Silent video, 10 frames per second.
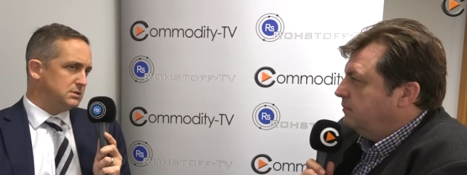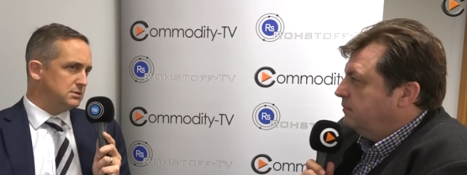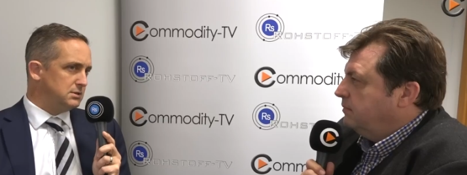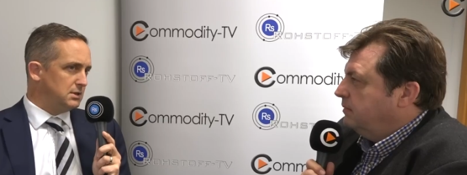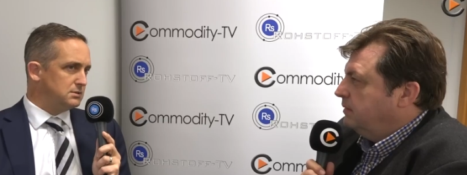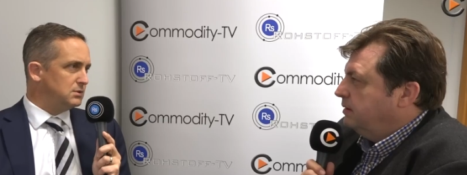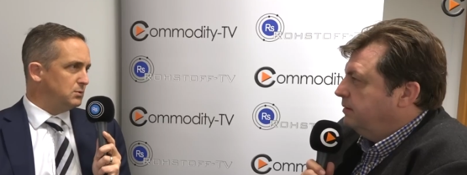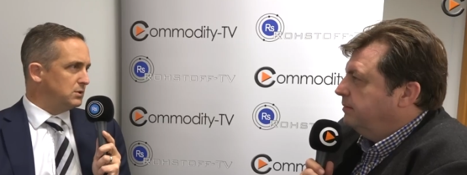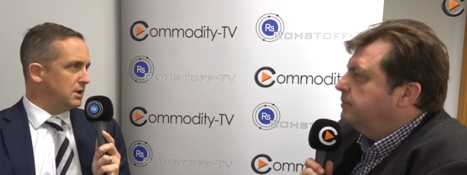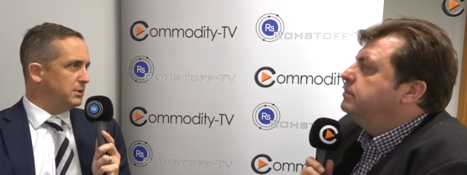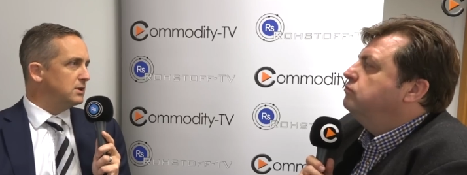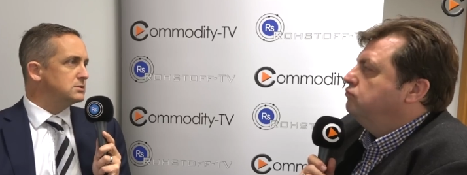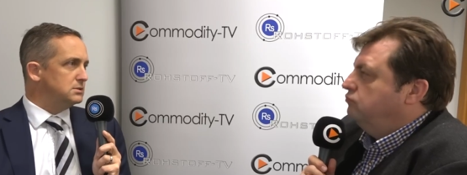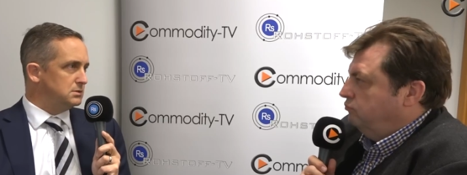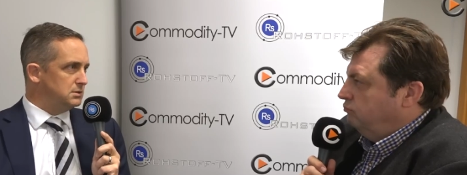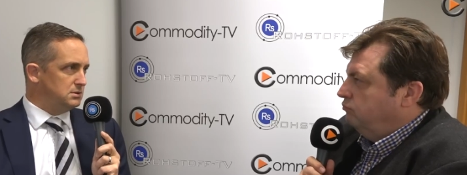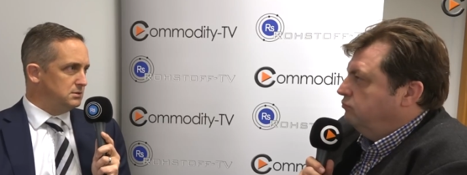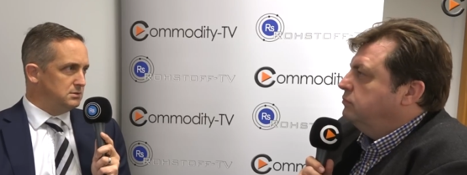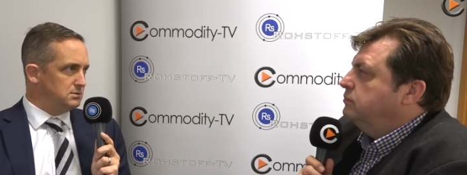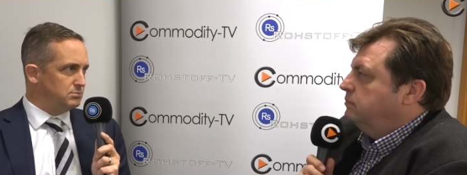Speaker 1: that that will come out in the in the,
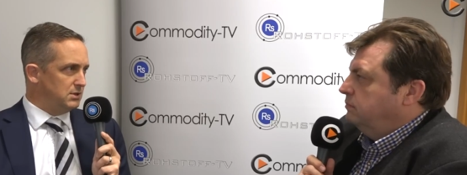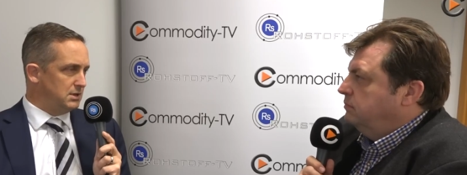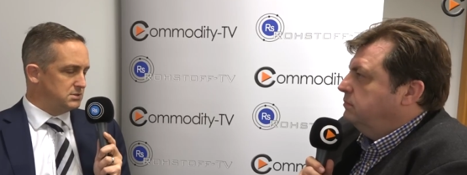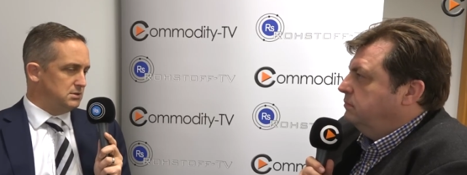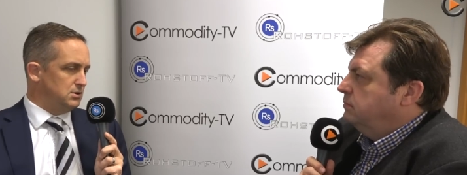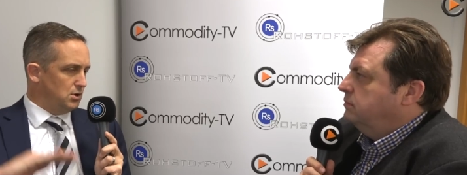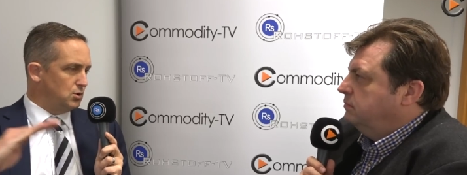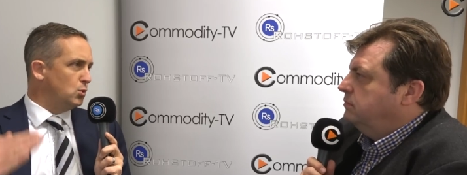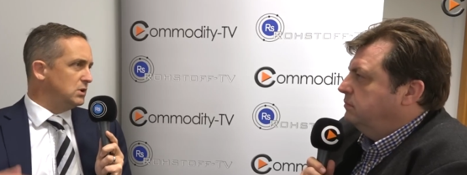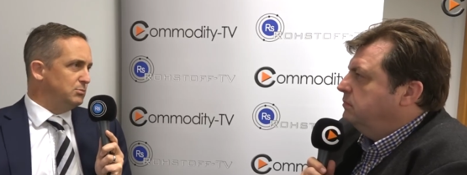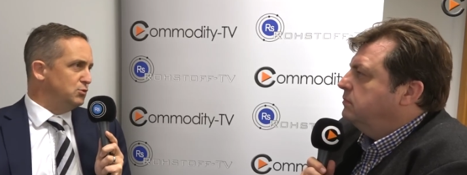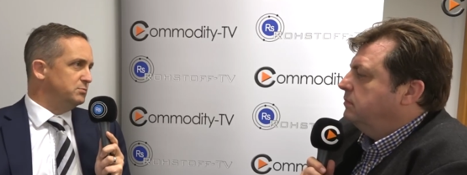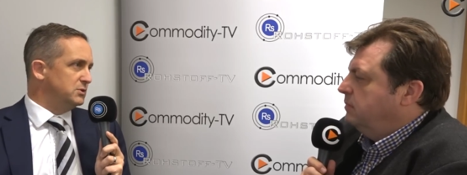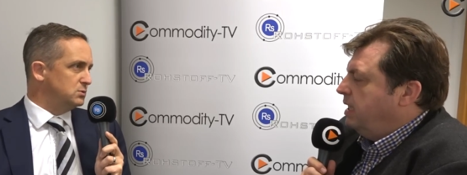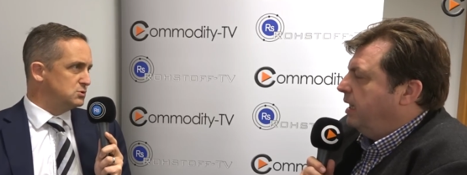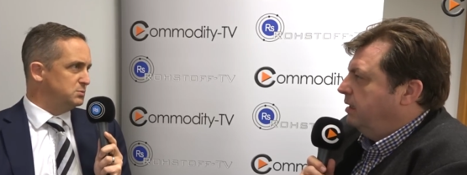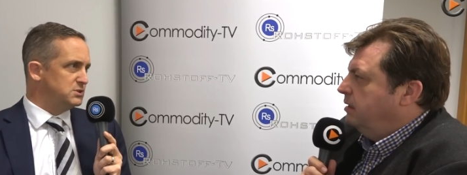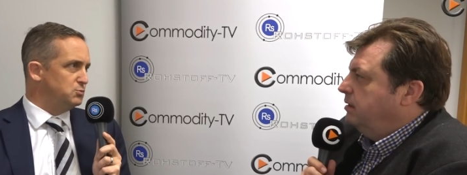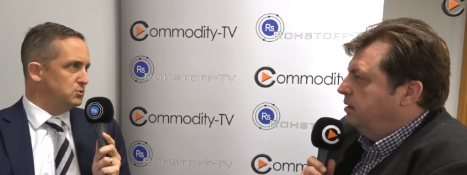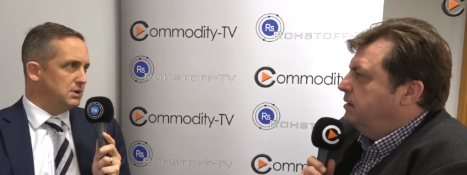in the that, that's a, a, quarterly movement which yeah. will be
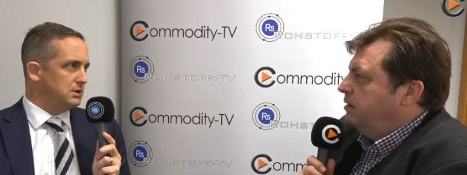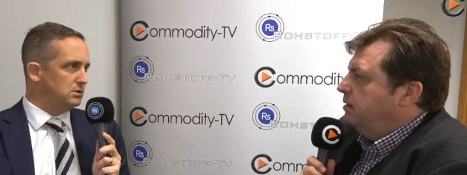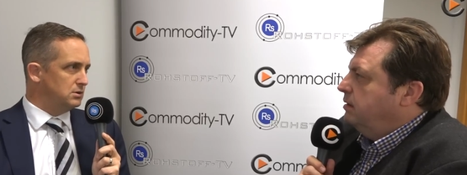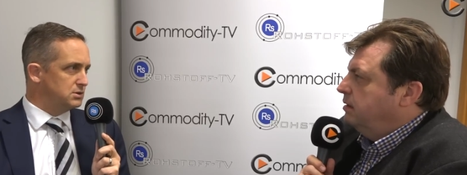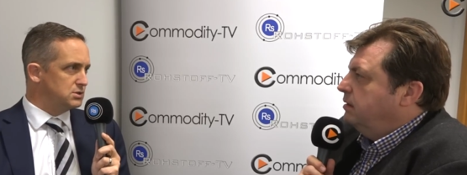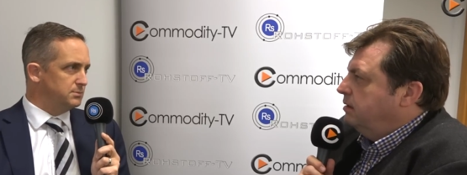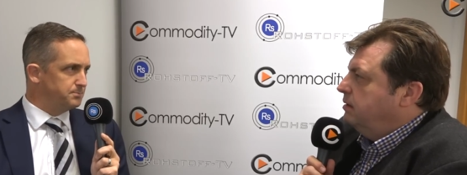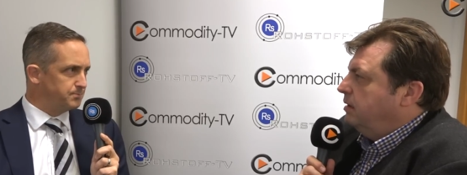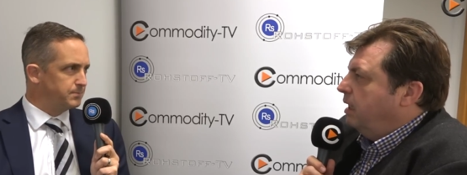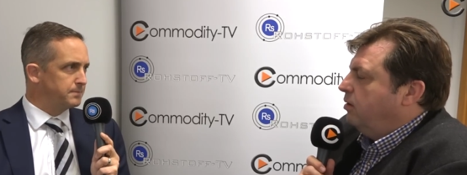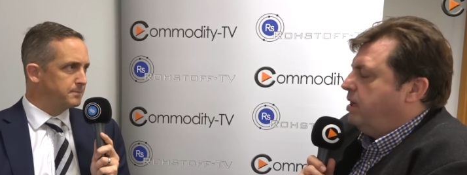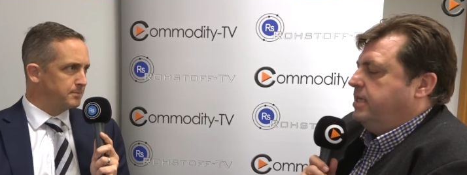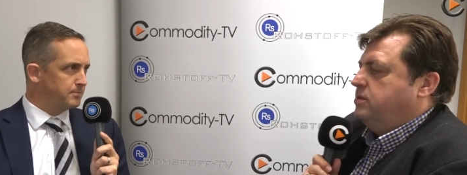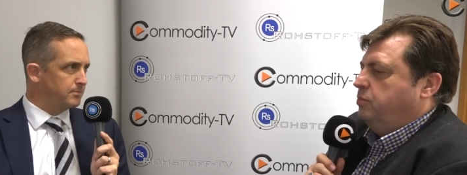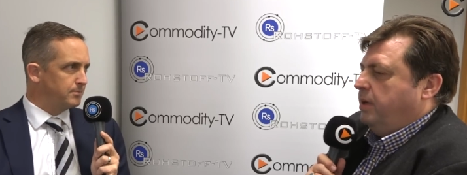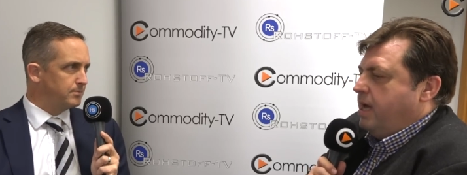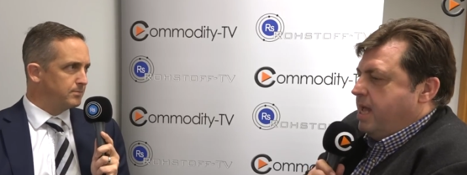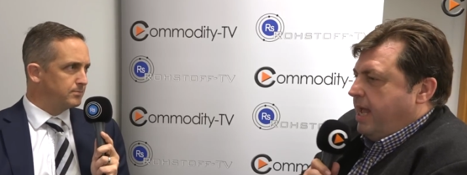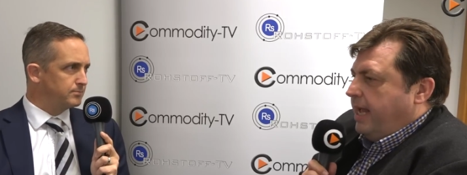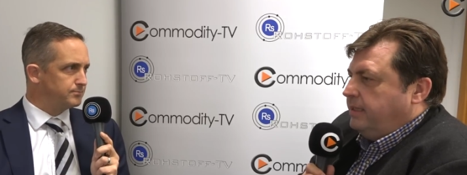smoothed out longer
Speaker 2: term. Yeah. Okay. Super.
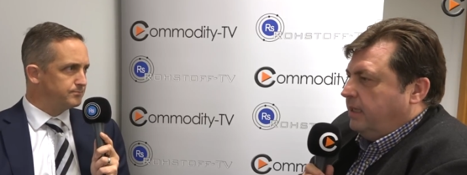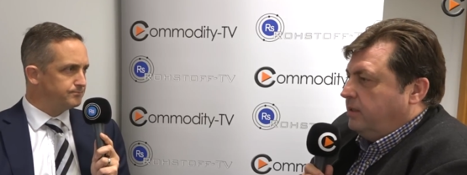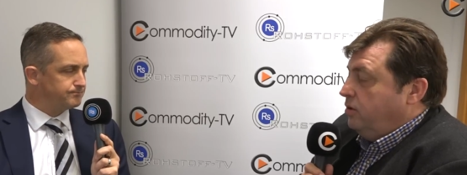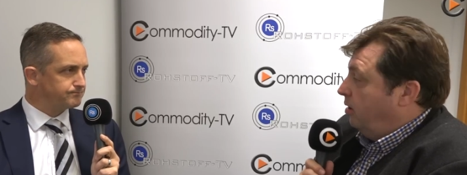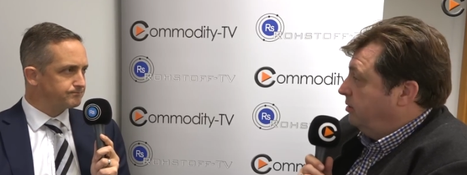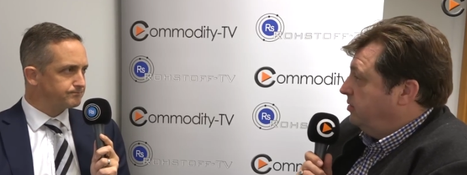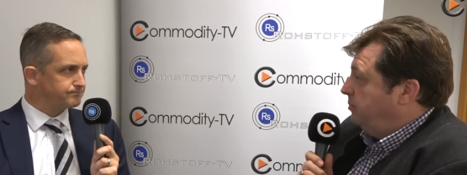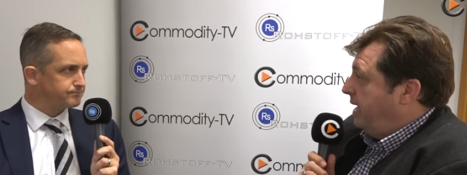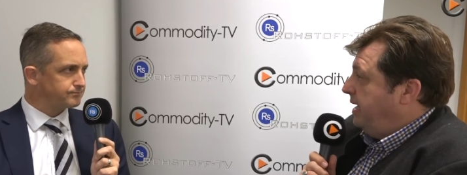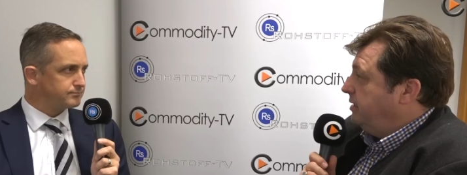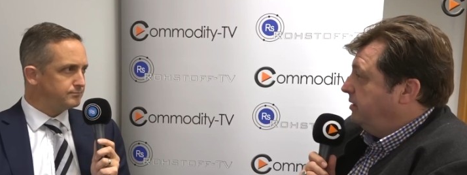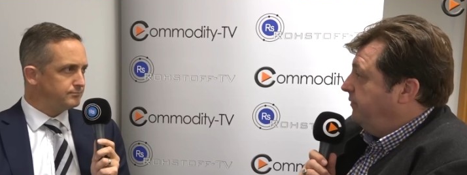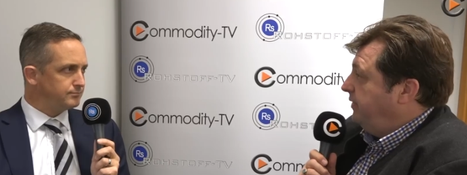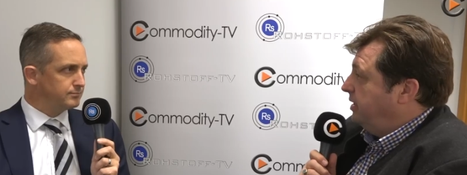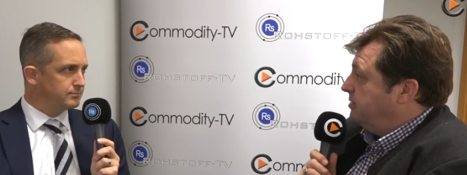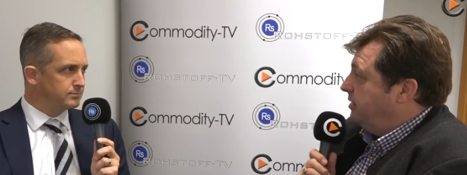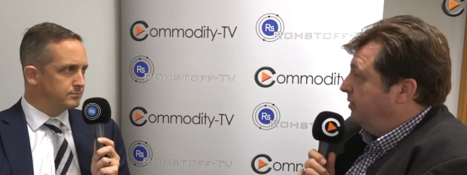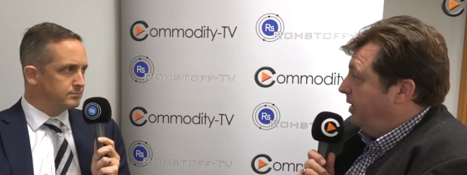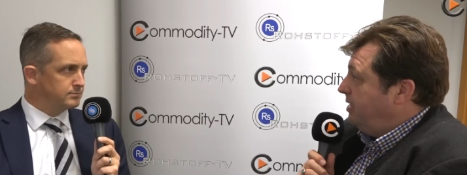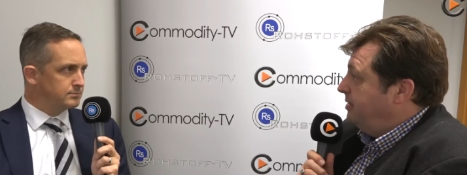And uh, you're also paying the dividend still,
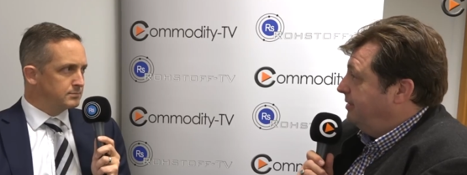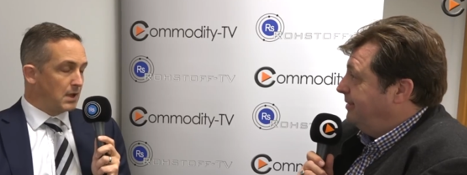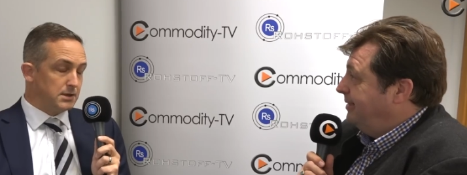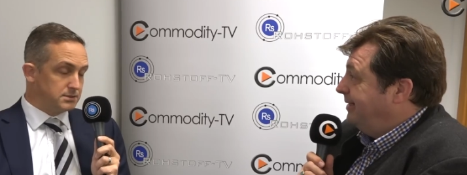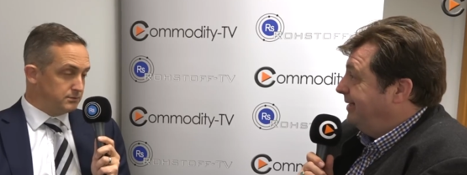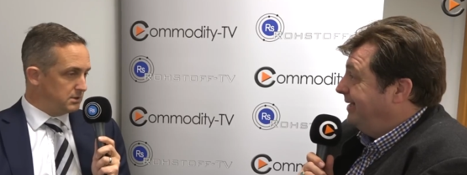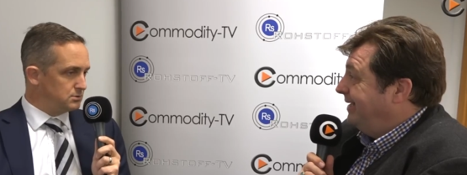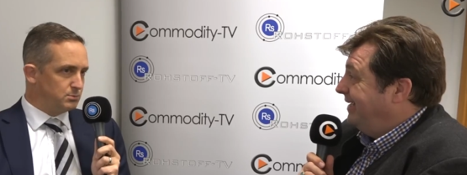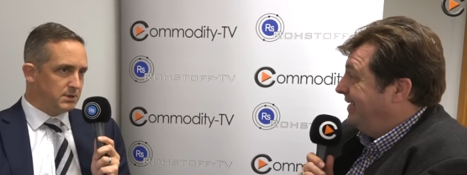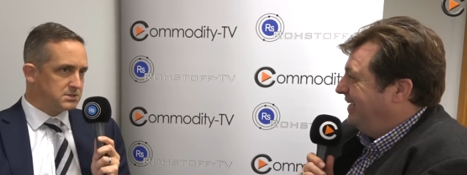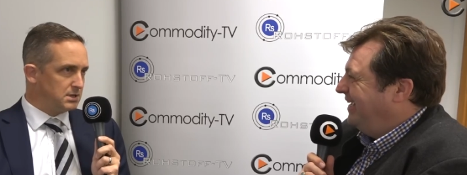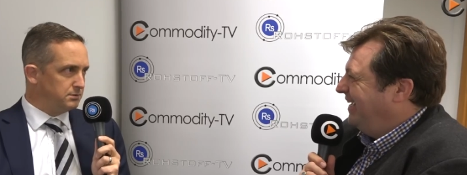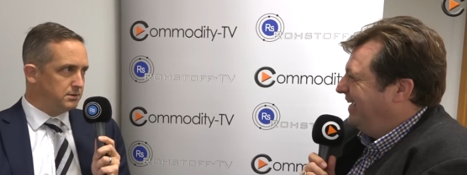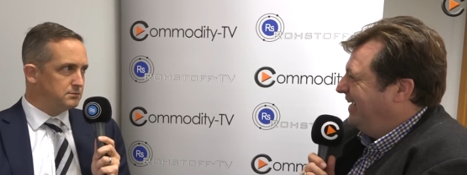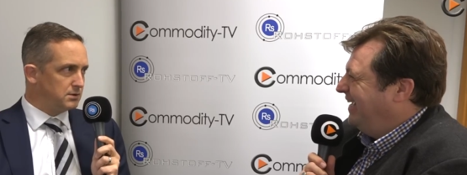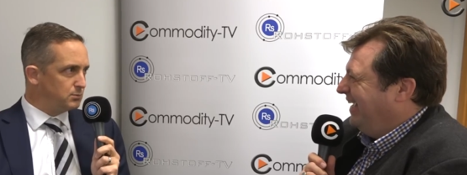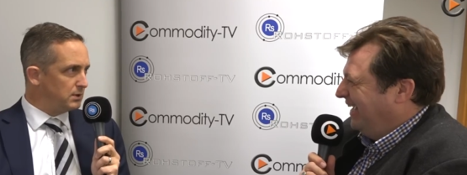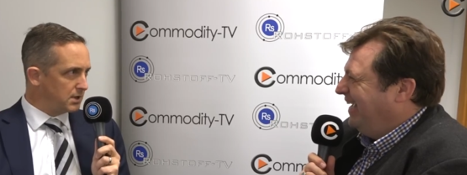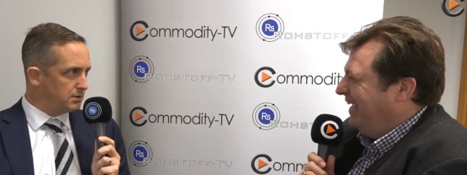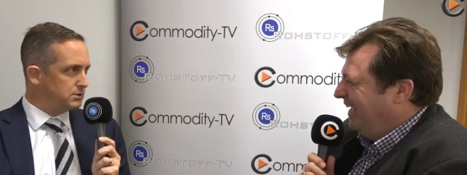right?
Speaker 1: Uh, dividend remains healthy and very well
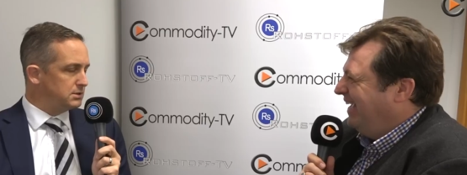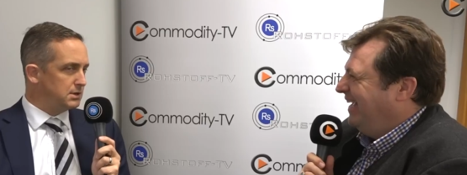covered.